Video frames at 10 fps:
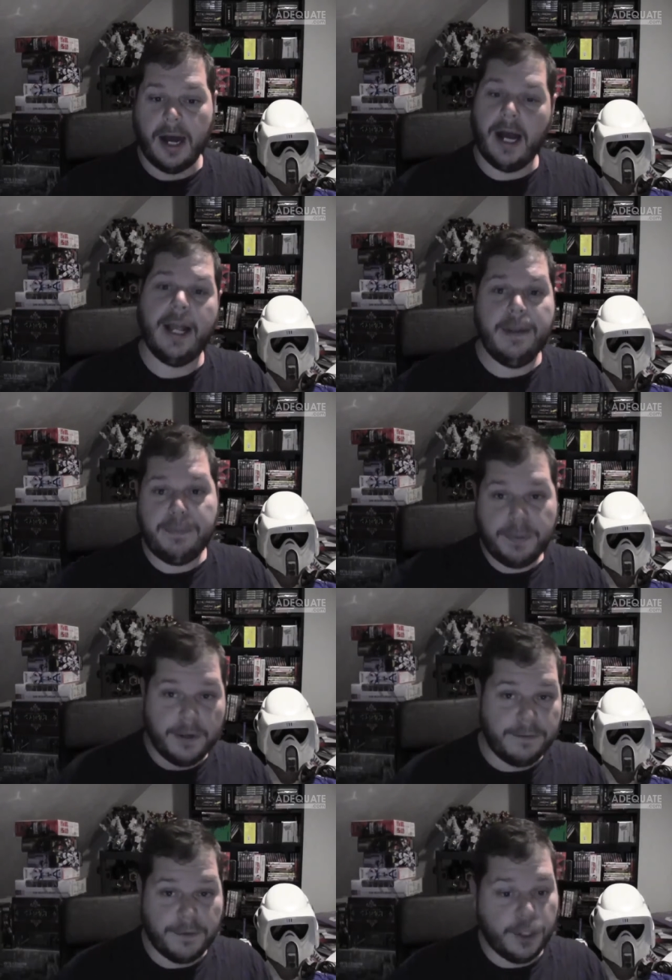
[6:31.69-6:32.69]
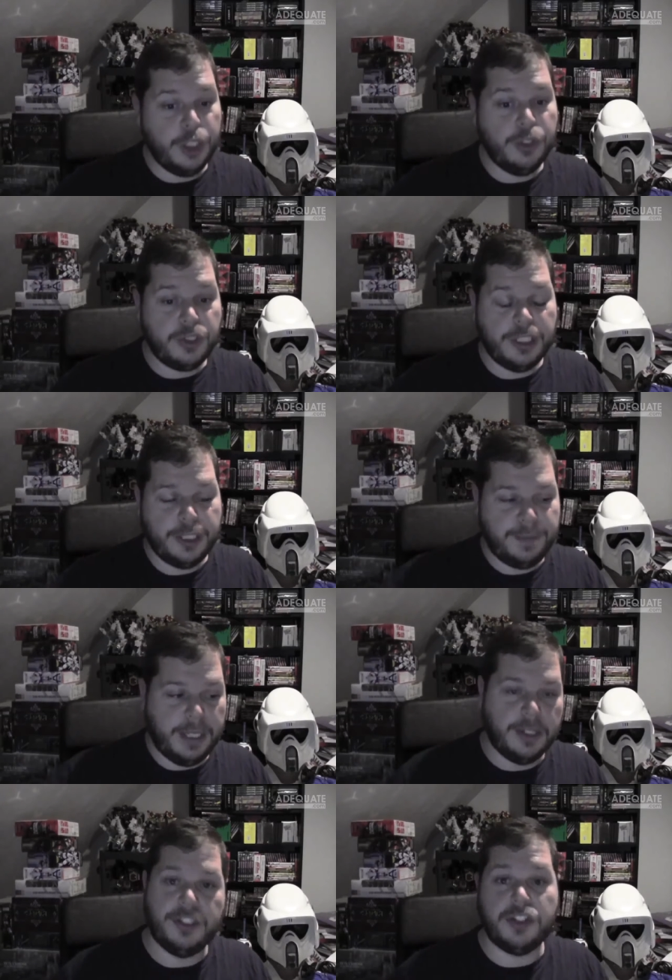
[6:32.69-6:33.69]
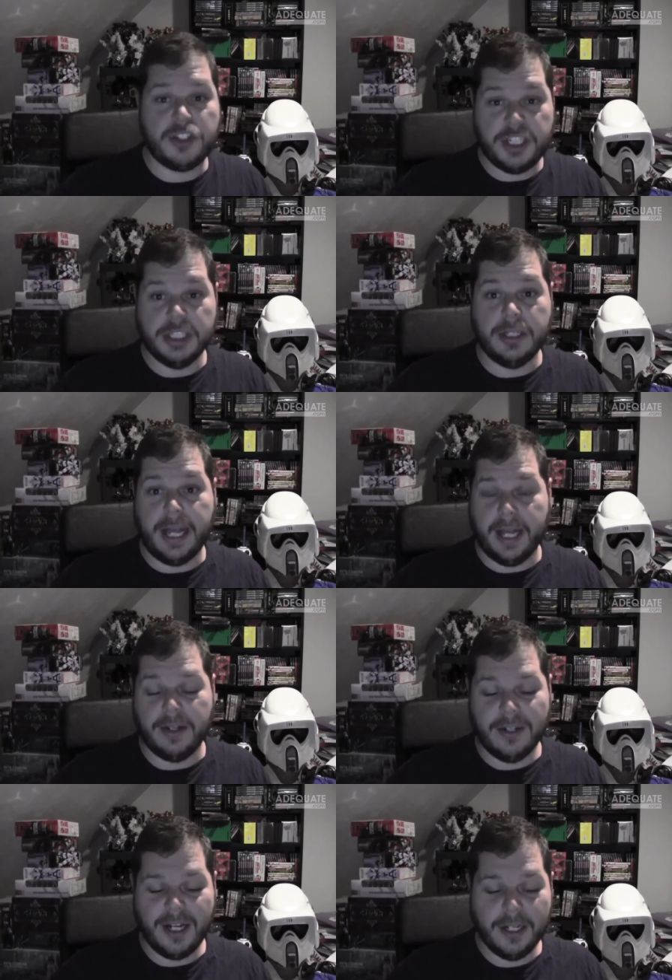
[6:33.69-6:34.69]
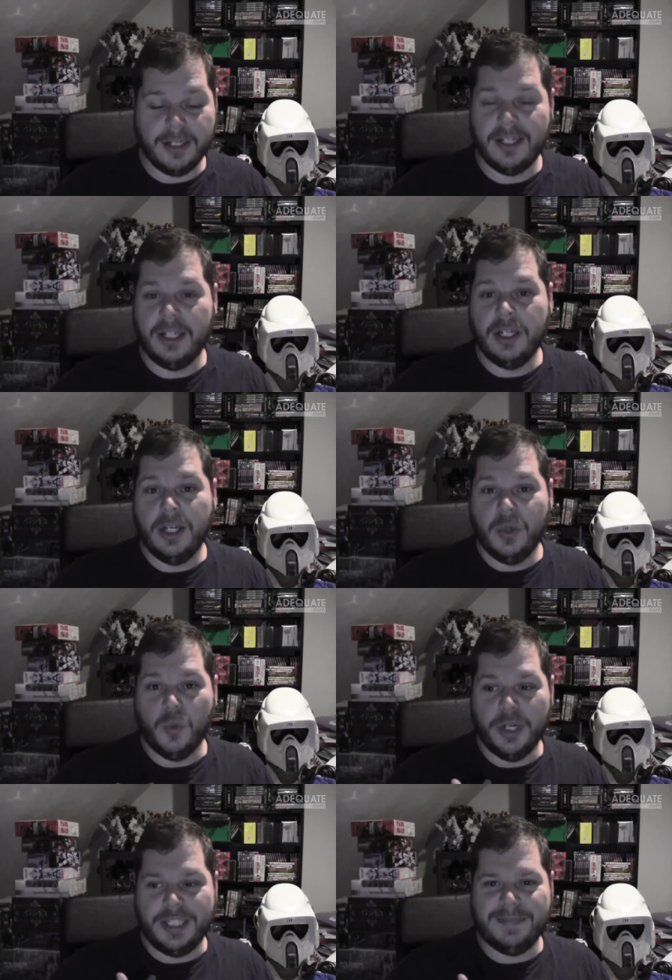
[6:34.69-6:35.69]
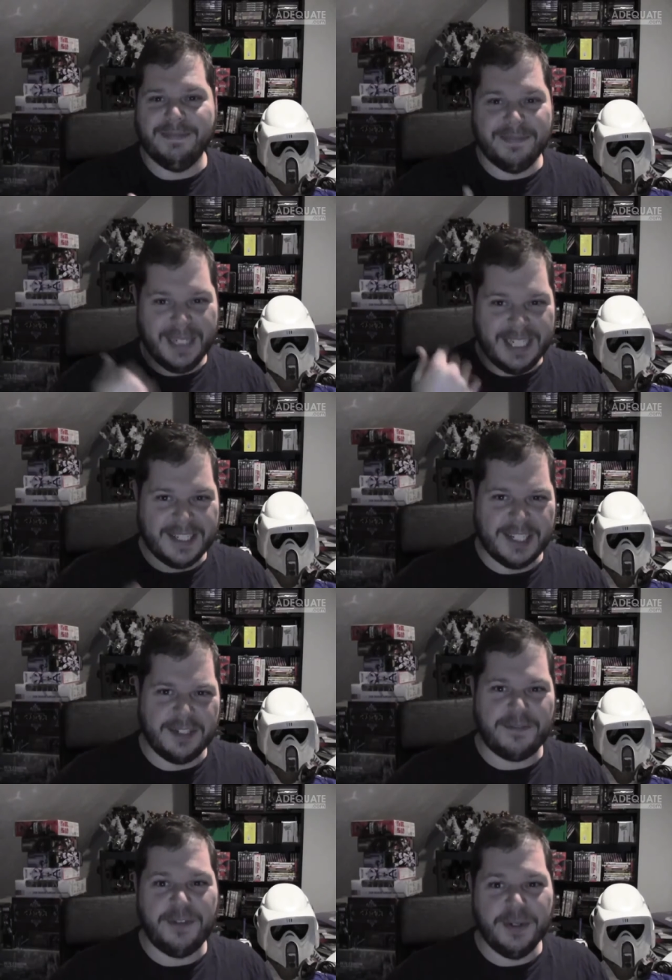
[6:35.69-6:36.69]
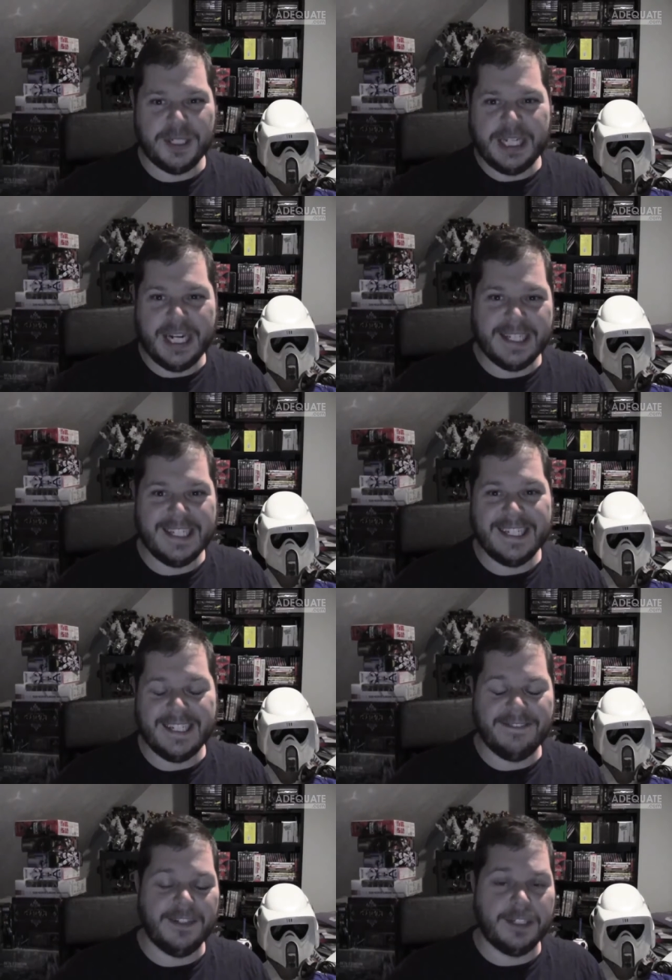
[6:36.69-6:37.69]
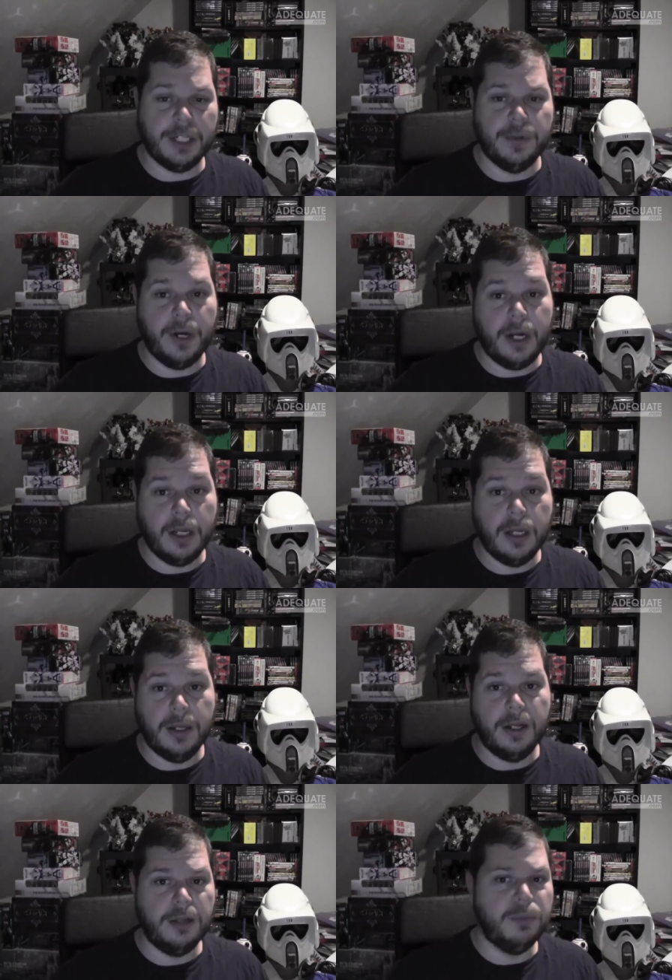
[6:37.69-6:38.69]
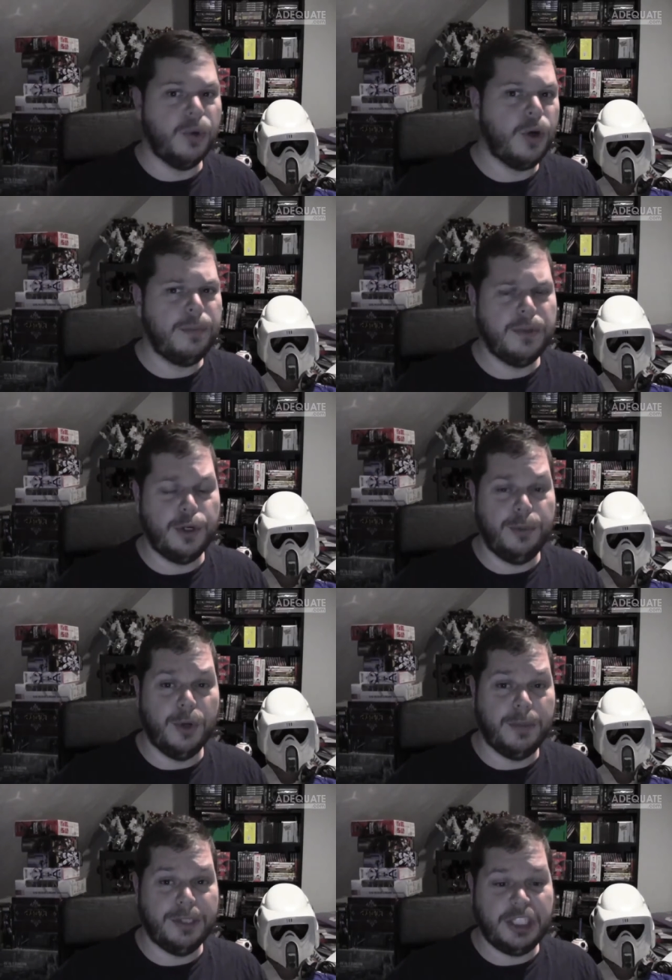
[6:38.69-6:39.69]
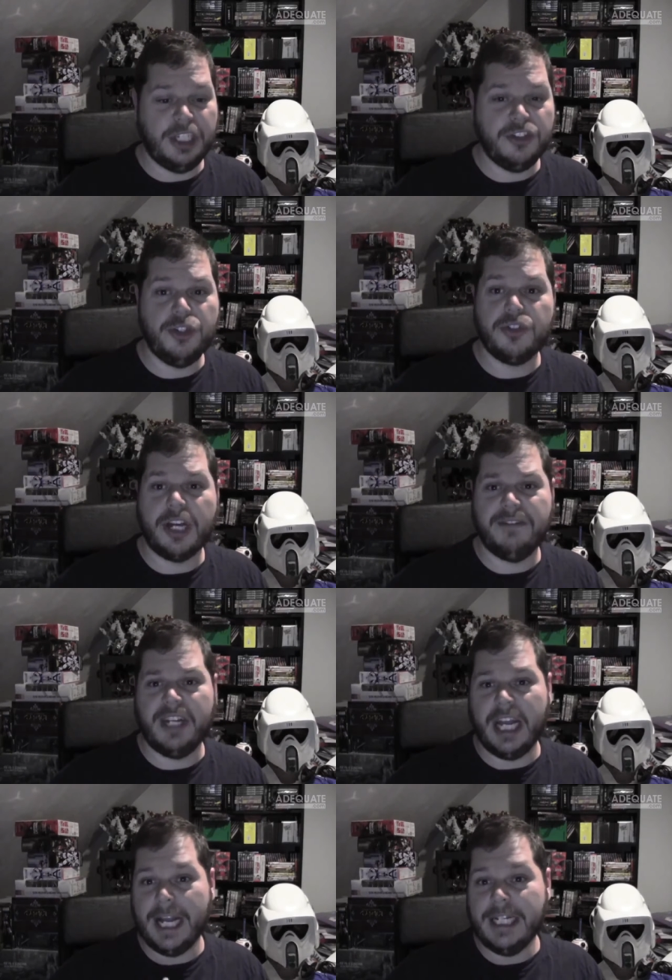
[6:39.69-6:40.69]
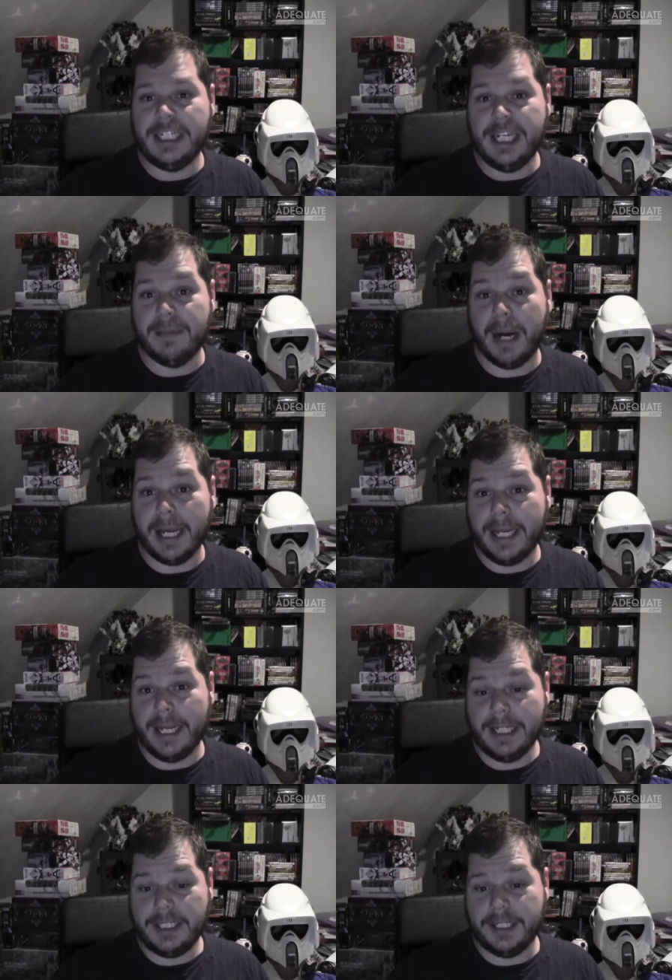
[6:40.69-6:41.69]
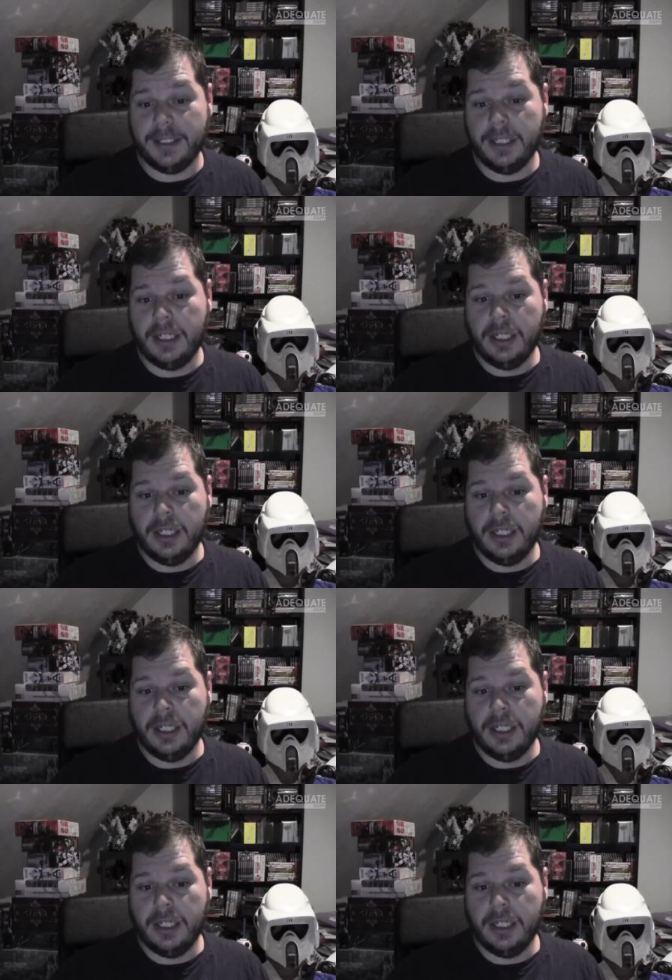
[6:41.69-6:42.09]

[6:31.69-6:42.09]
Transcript: I prefer using this because it's still analog, which means there's fewer chances for it to go wrong. More and more machines use kind of an HDMI connection.